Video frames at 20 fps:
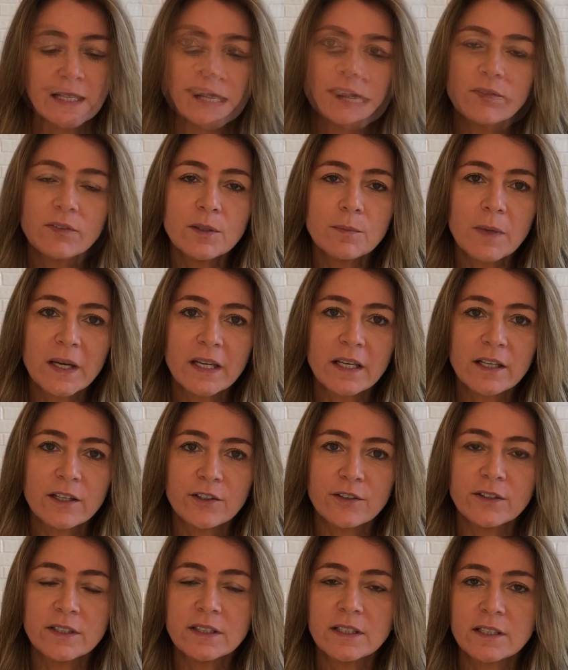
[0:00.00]
Given my
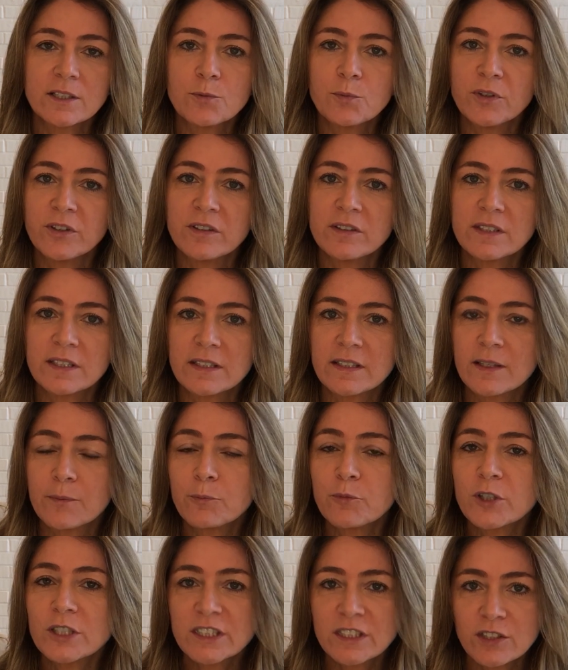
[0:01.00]
current experience as a
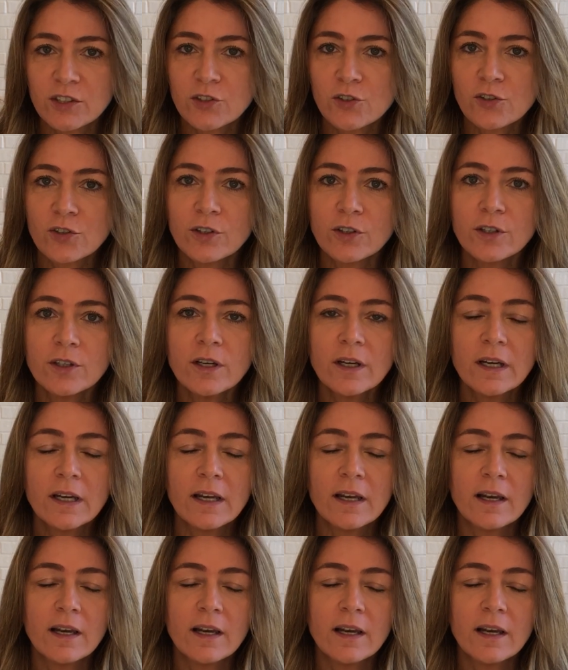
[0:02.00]
practitioner,